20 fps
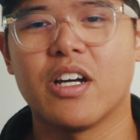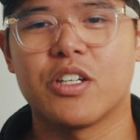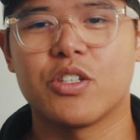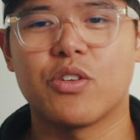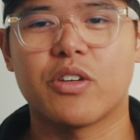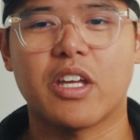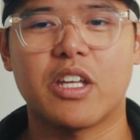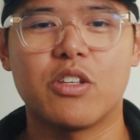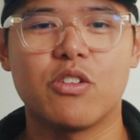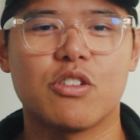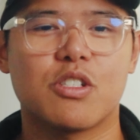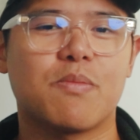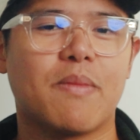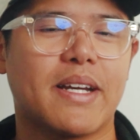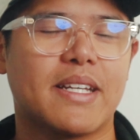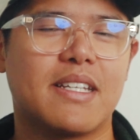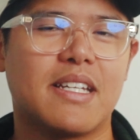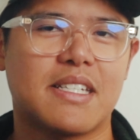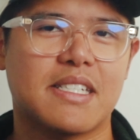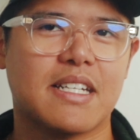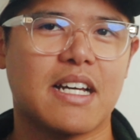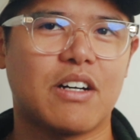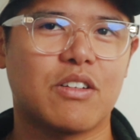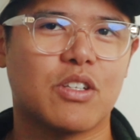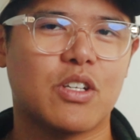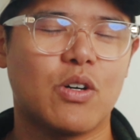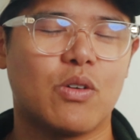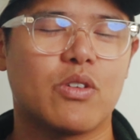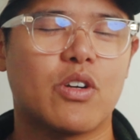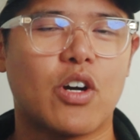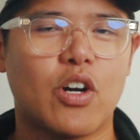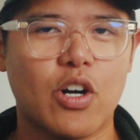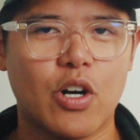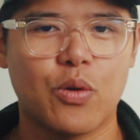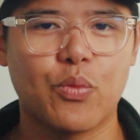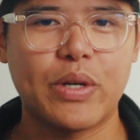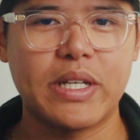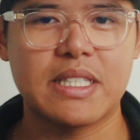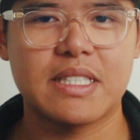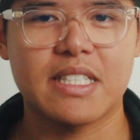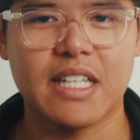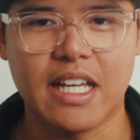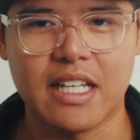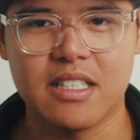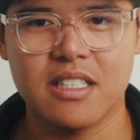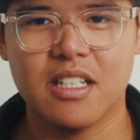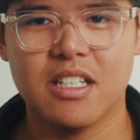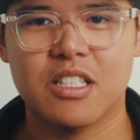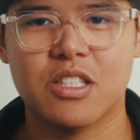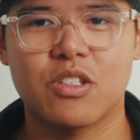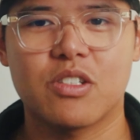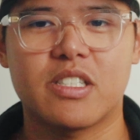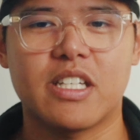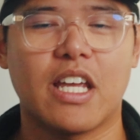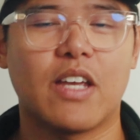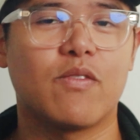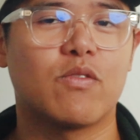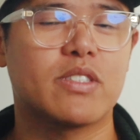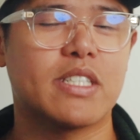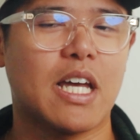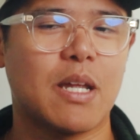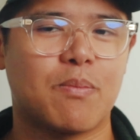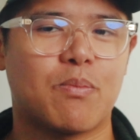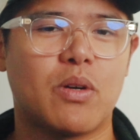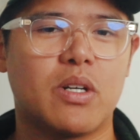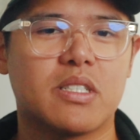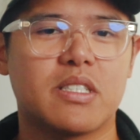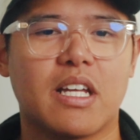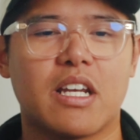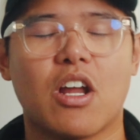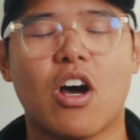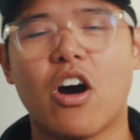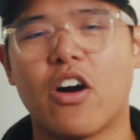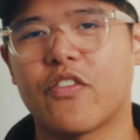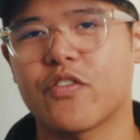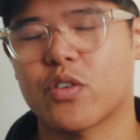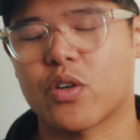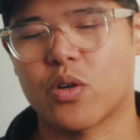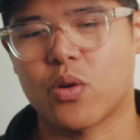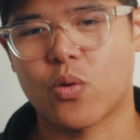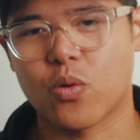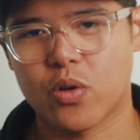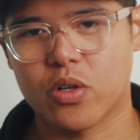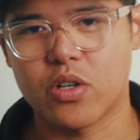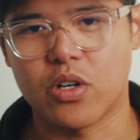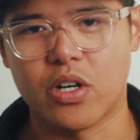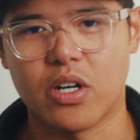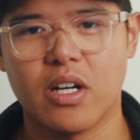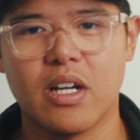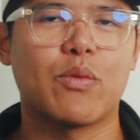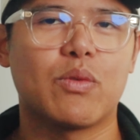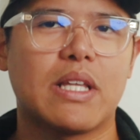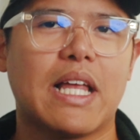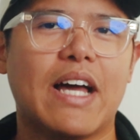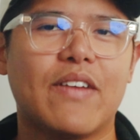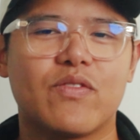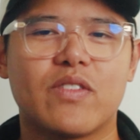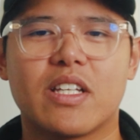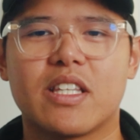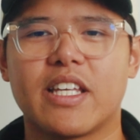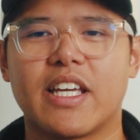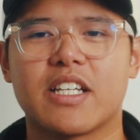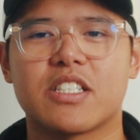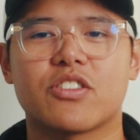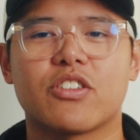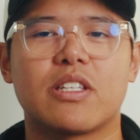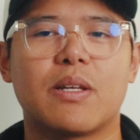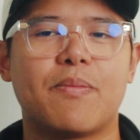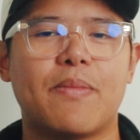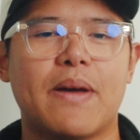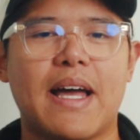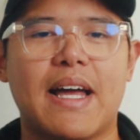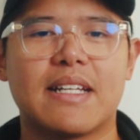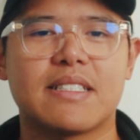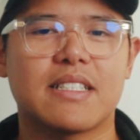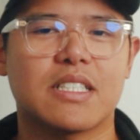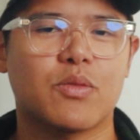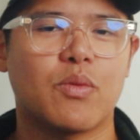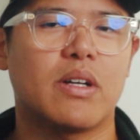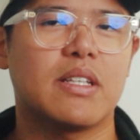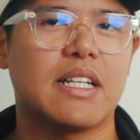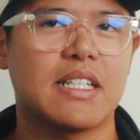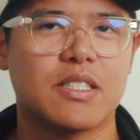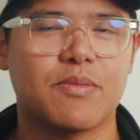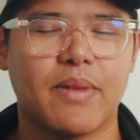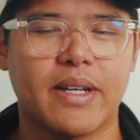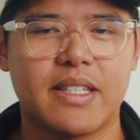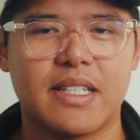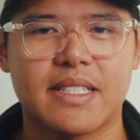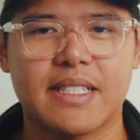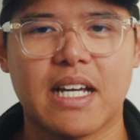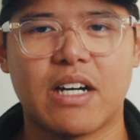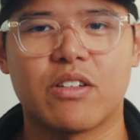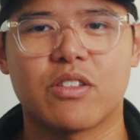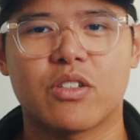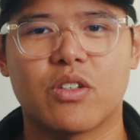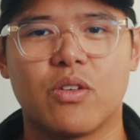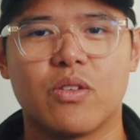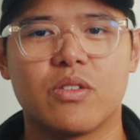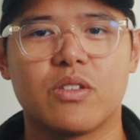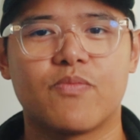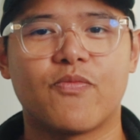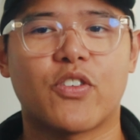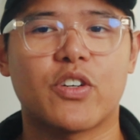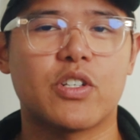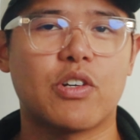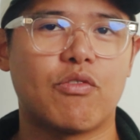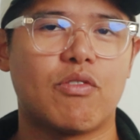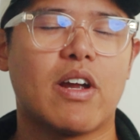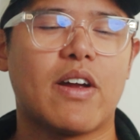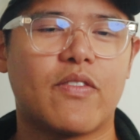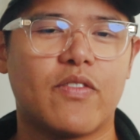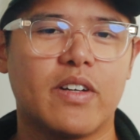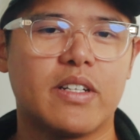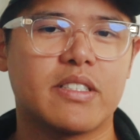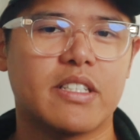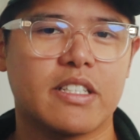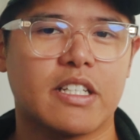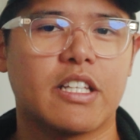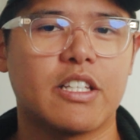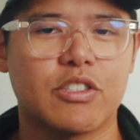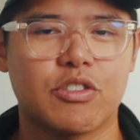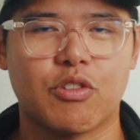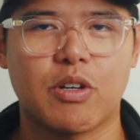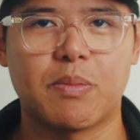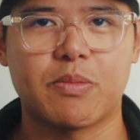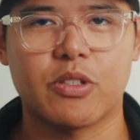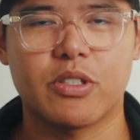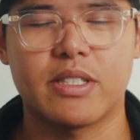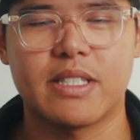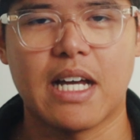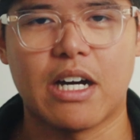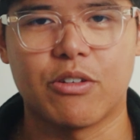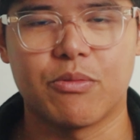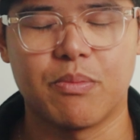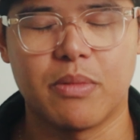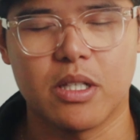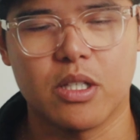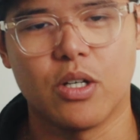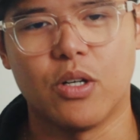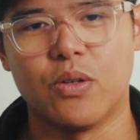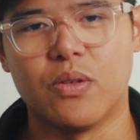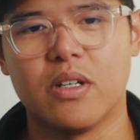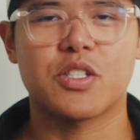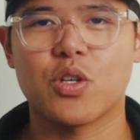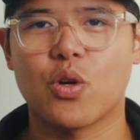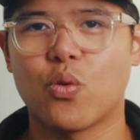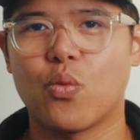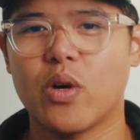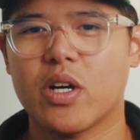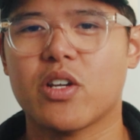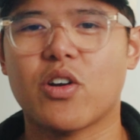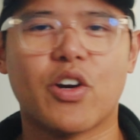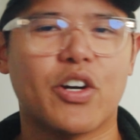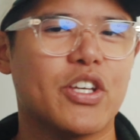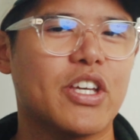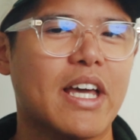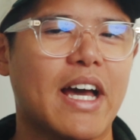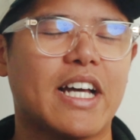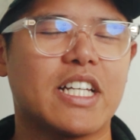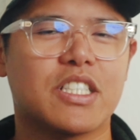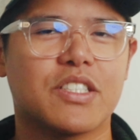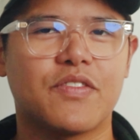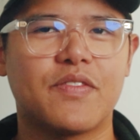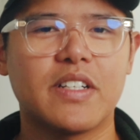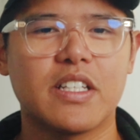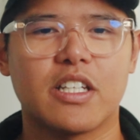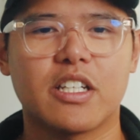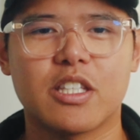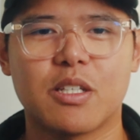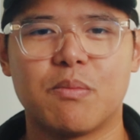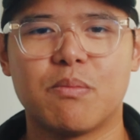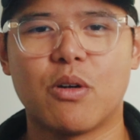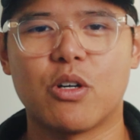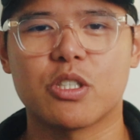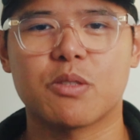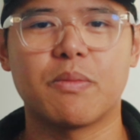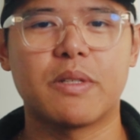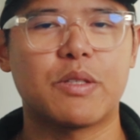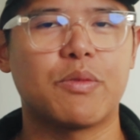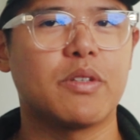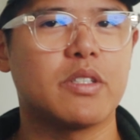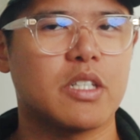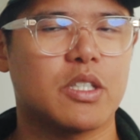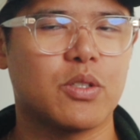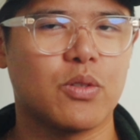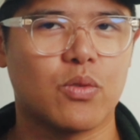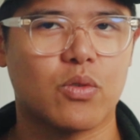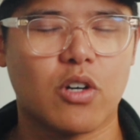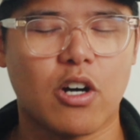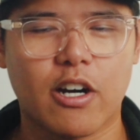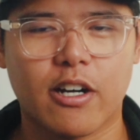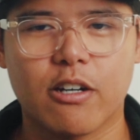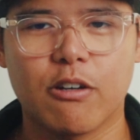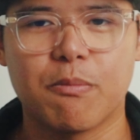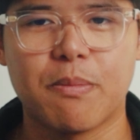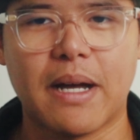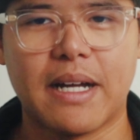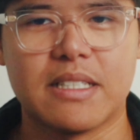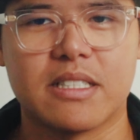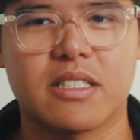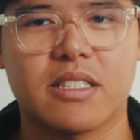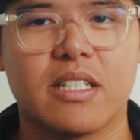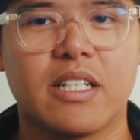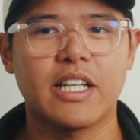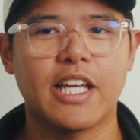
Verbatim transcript: You can use my discount code ERWIN10 to save 10% off your order. I will have the links to the pants as well as my discount code for your reference in the description down below. So what are you guys feeling the most between the two cargo pants?